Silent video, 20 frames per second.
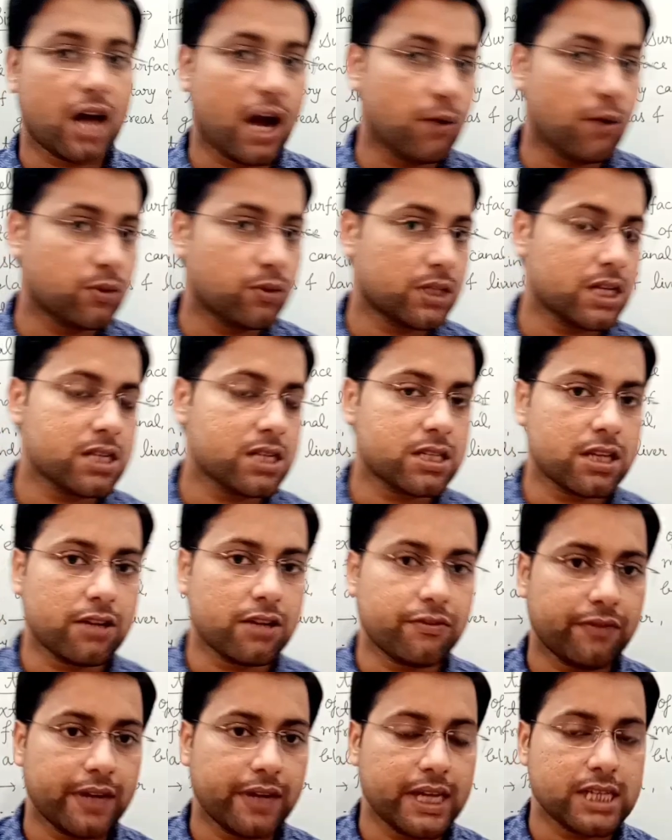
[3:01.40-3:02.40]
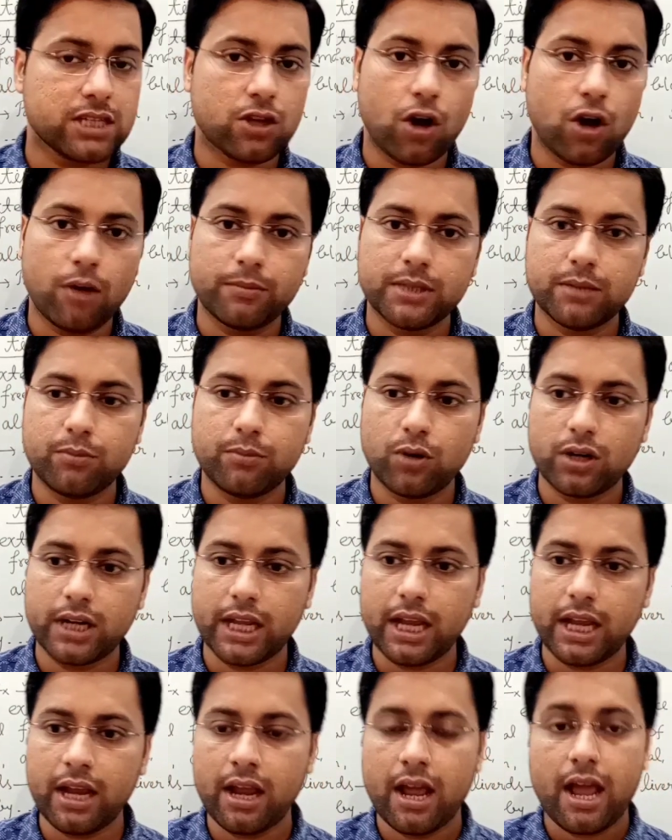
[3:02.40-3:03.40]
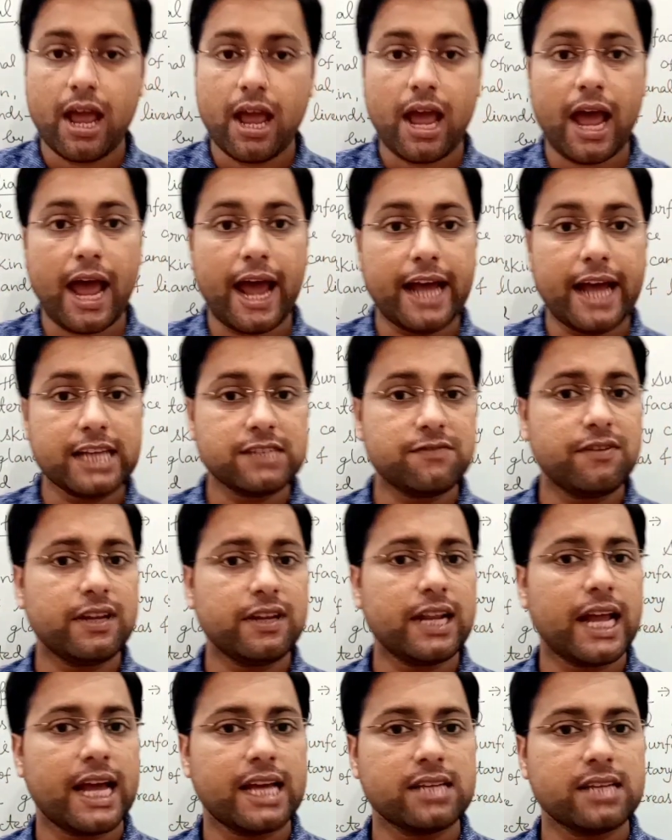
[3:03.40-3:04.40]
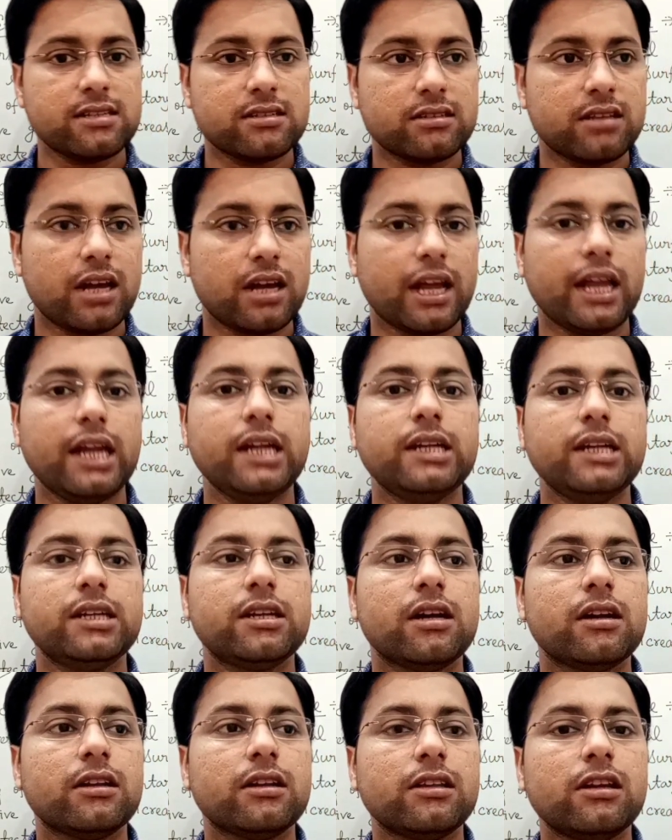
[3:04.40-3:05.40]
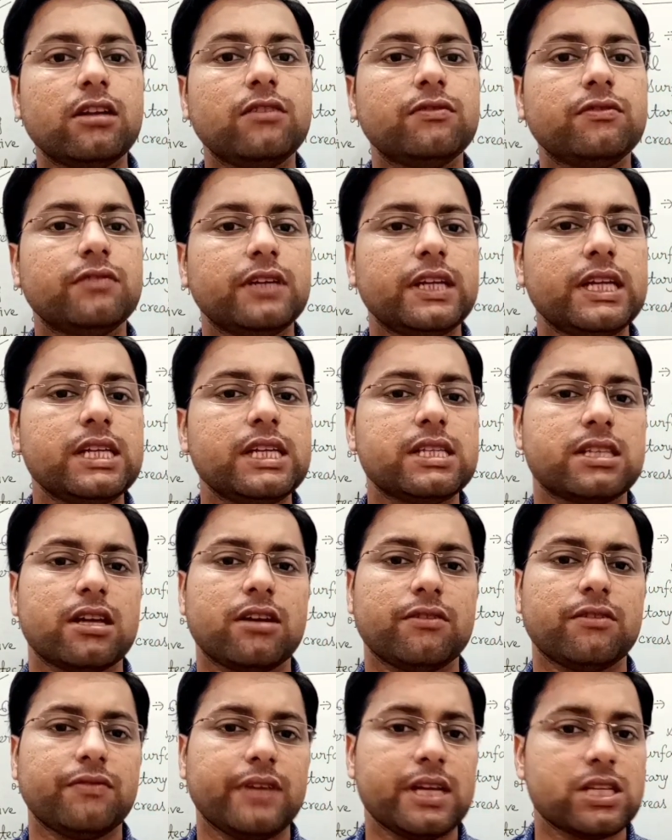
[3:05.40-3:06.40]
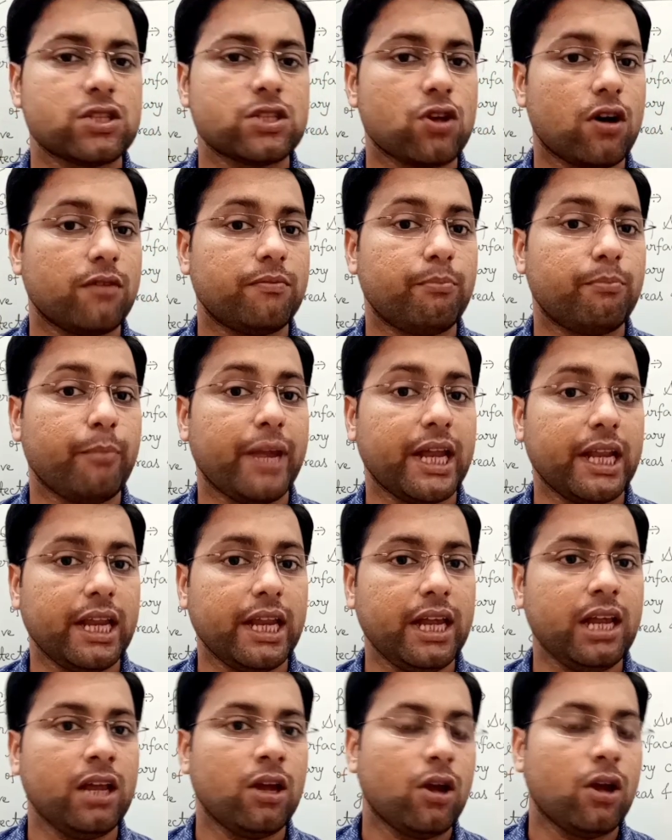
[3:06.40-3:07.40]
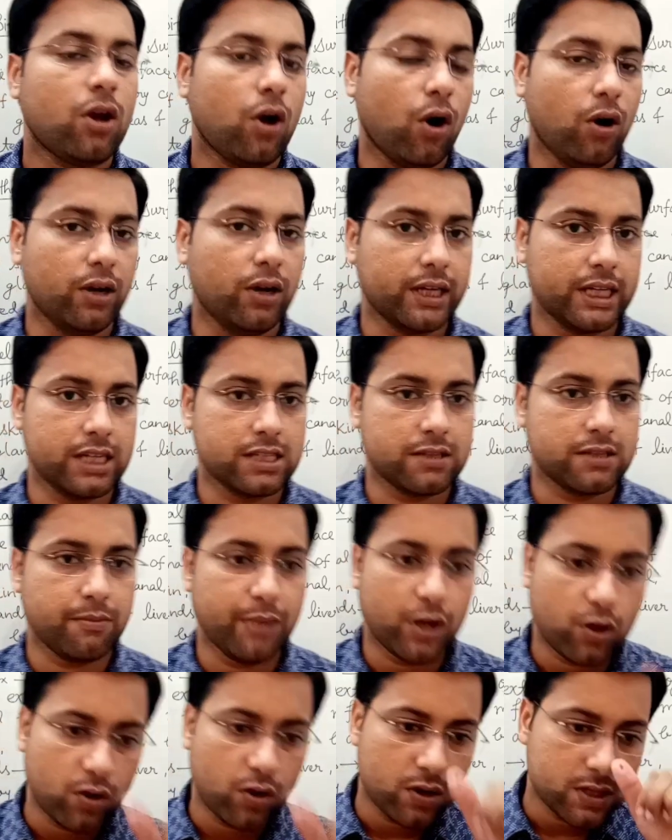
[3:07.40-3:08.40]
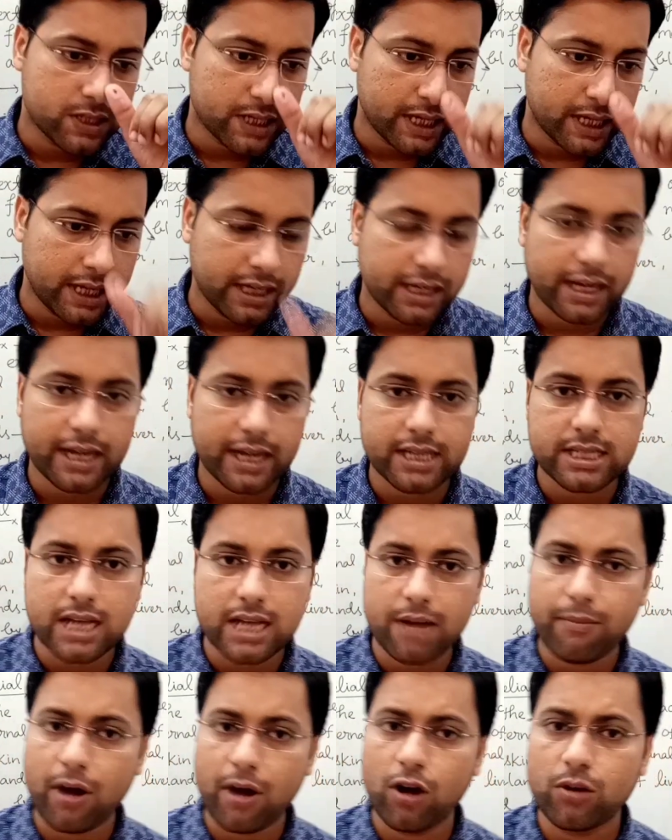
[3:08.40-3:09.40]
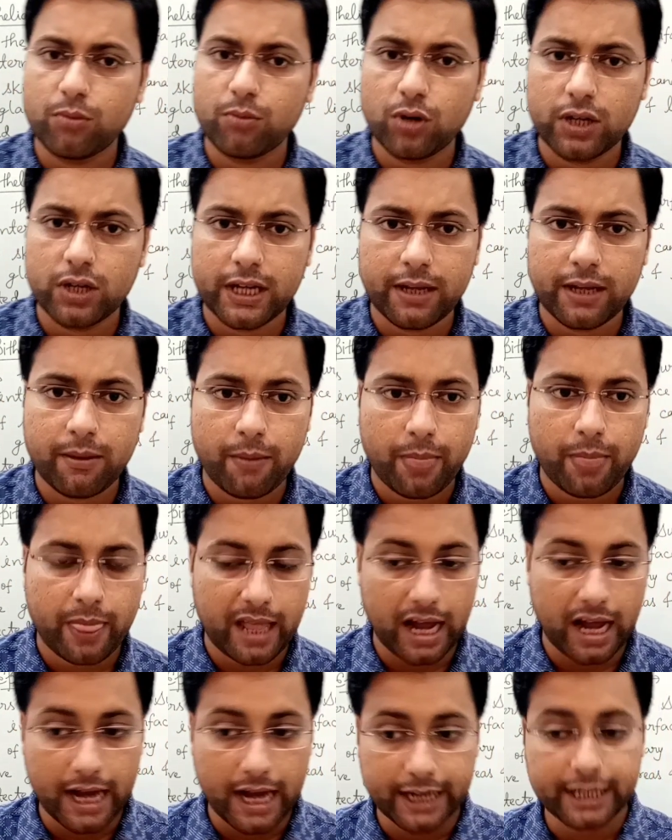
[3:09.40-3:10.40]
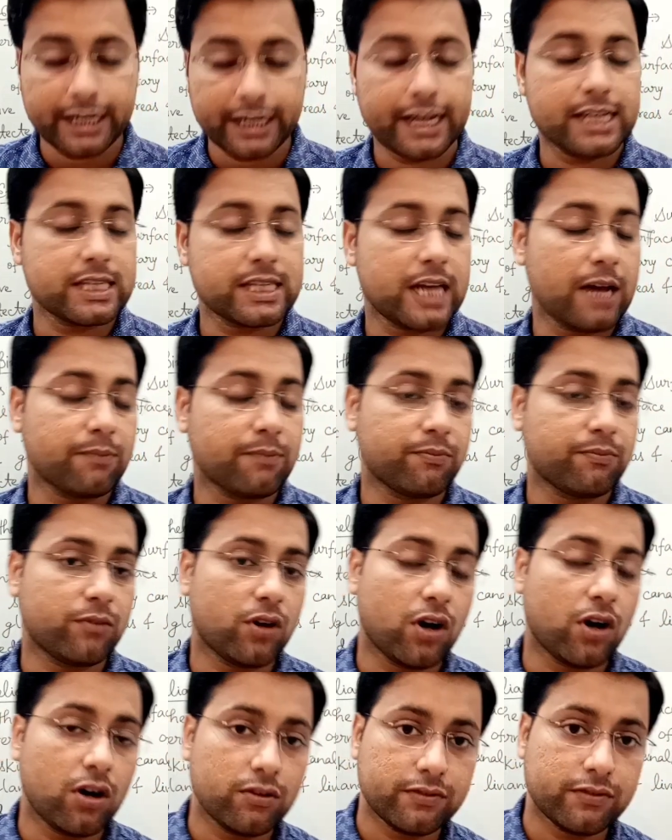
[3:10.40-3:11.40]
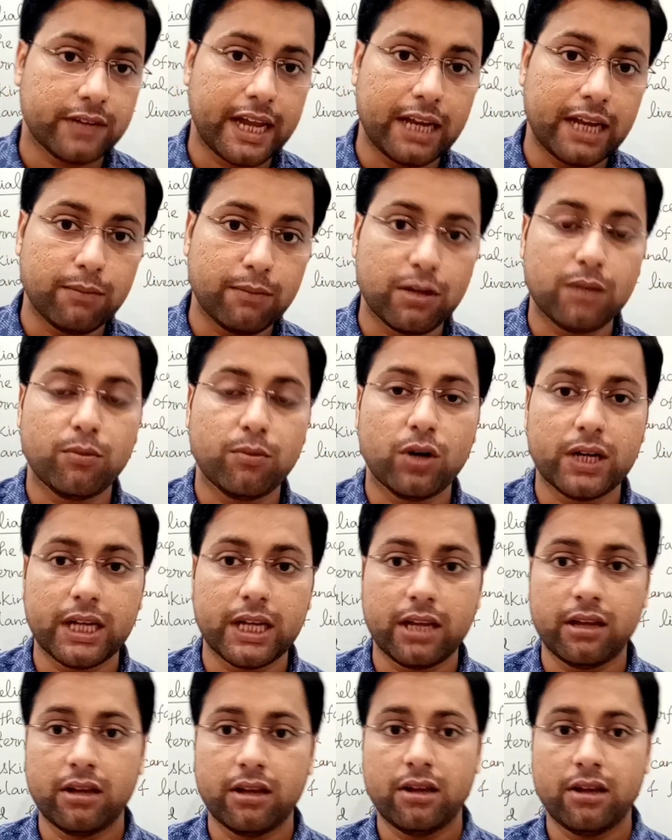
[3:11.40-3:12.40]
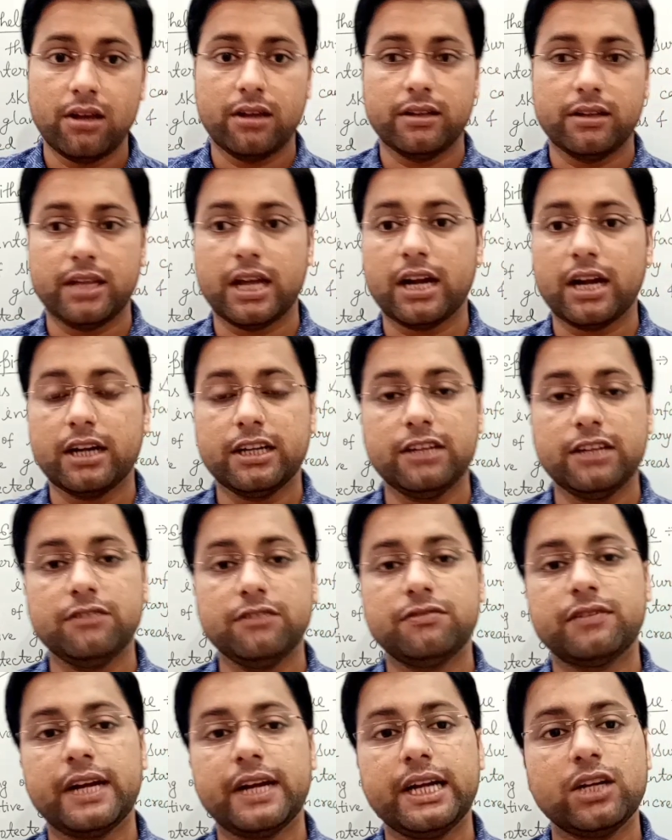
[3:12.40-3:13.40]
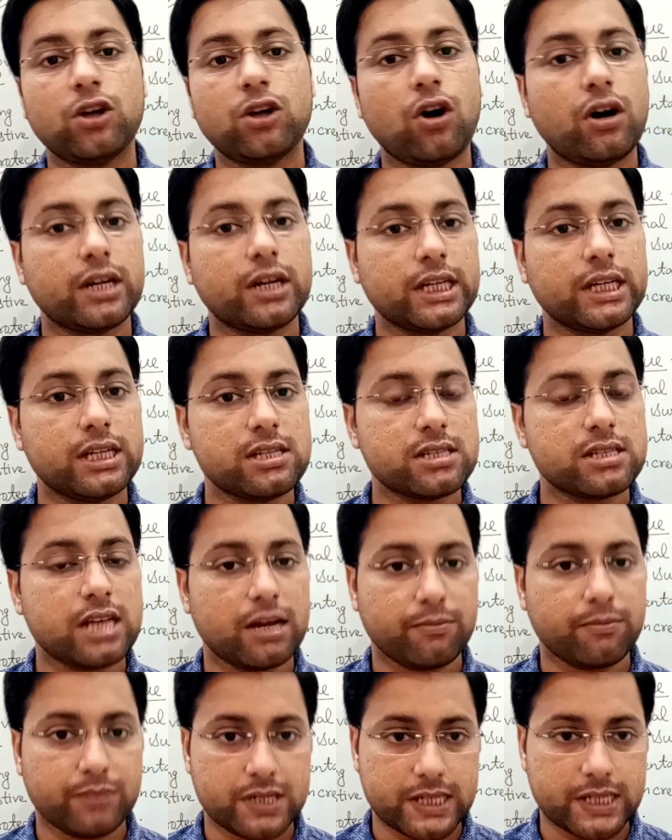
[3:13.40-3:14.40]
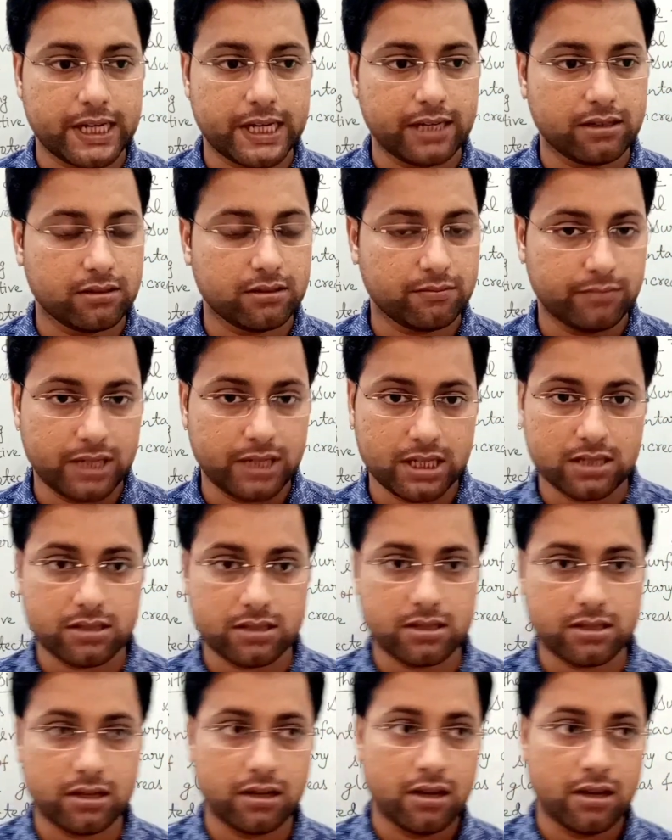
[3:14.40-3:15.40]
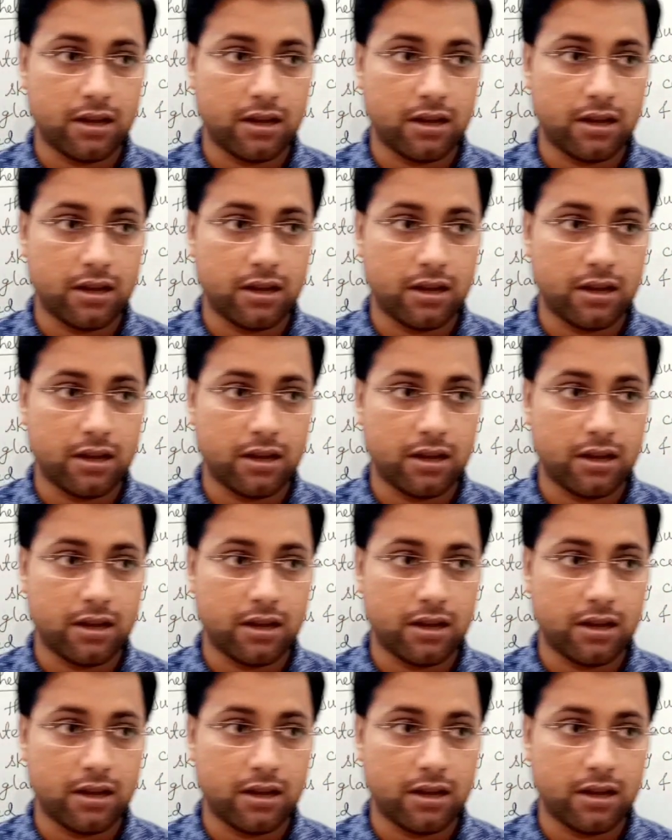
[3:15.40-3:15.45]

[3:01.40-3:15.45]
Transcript: outer surface of the body as well as the internal free surface of many organs, because in case of our body or in case of animal body there are different organs are present, means